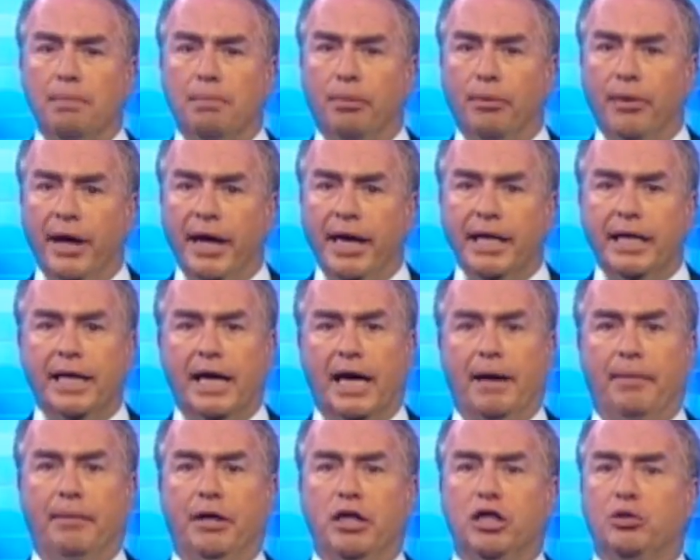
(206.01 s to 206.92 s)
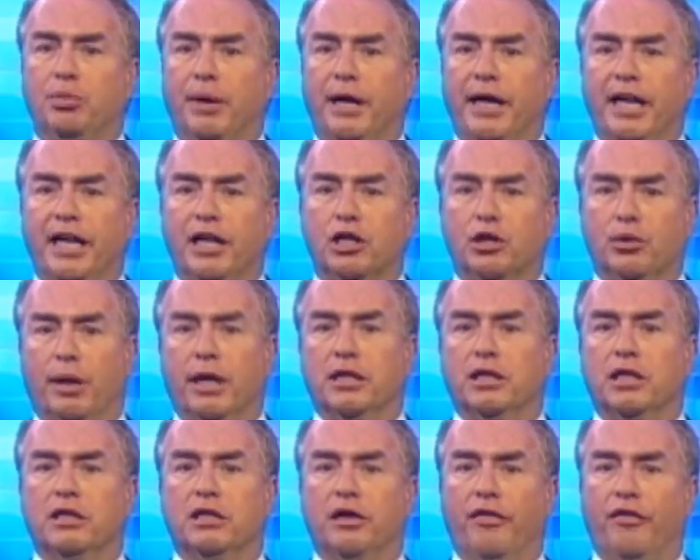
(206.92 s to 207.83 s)
brain damaged when he
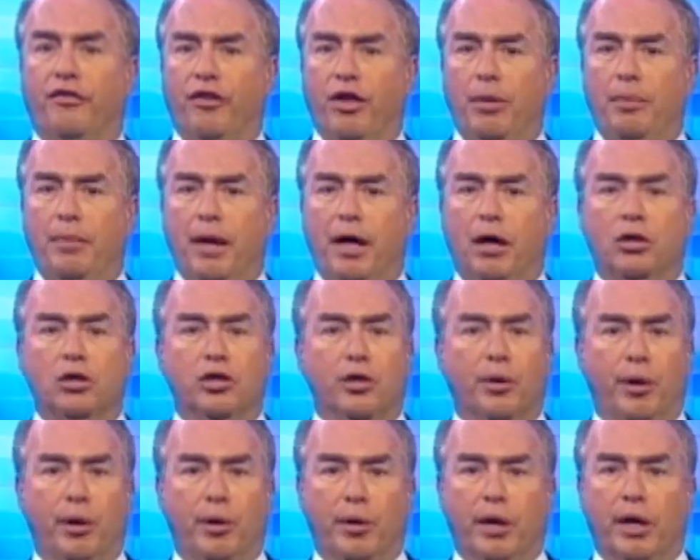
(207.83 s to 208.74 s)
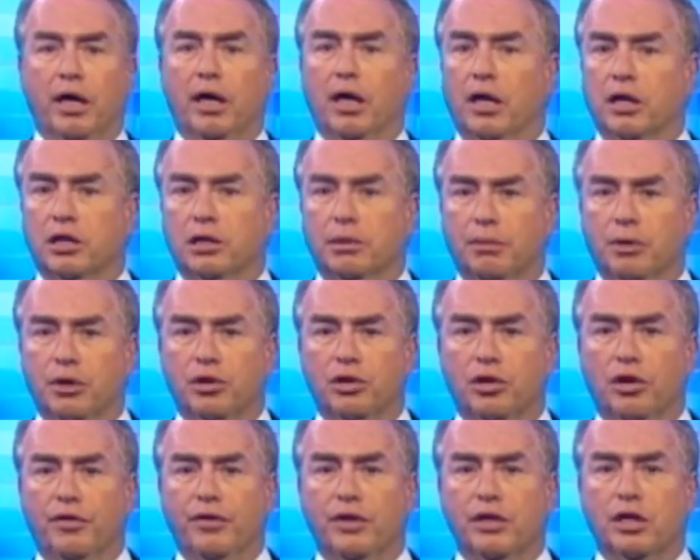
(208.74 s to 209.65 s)
addresses a female Toyota customer
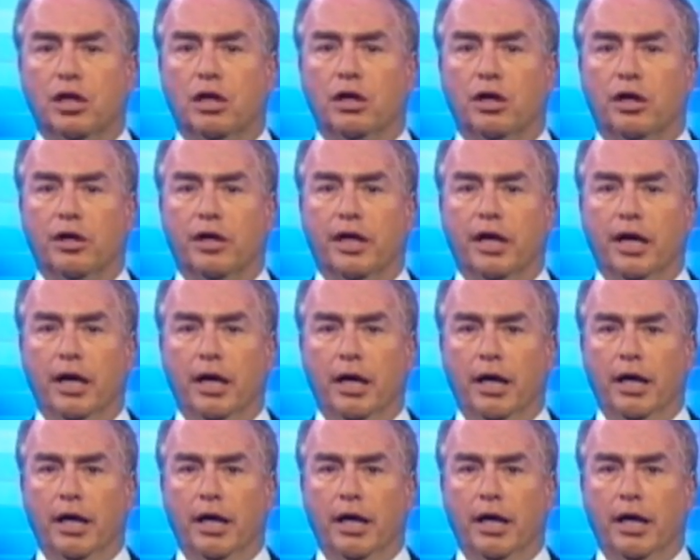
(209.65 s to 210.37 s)
service clerk.